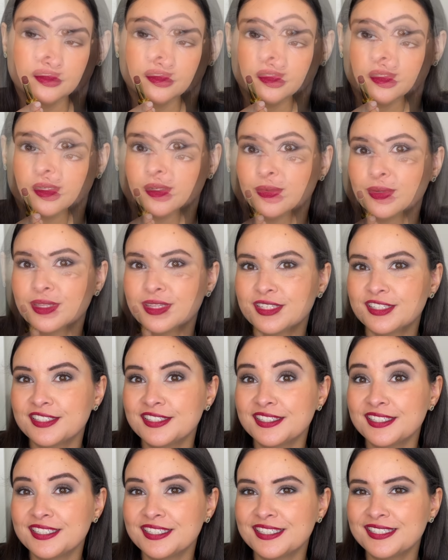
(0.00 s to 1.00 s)
So
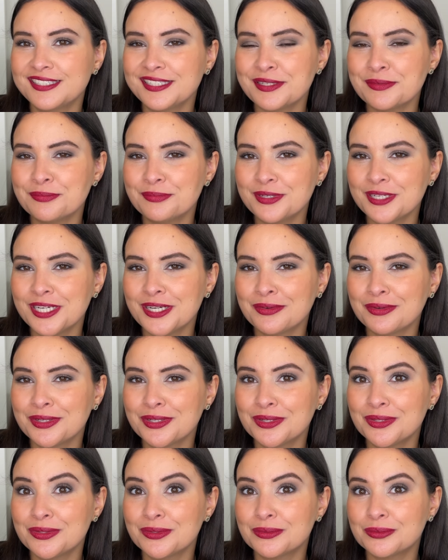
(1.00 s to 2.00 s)
this is
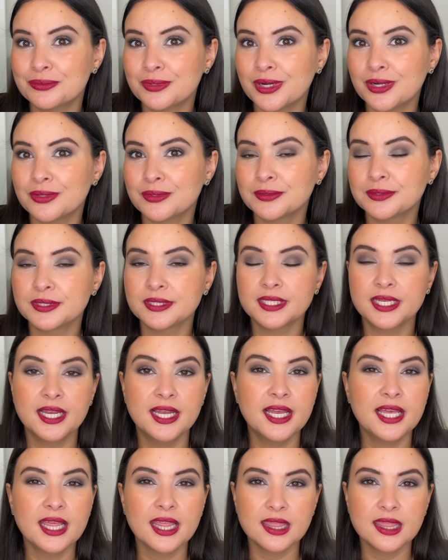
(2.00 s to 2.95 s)
Imperial Rose.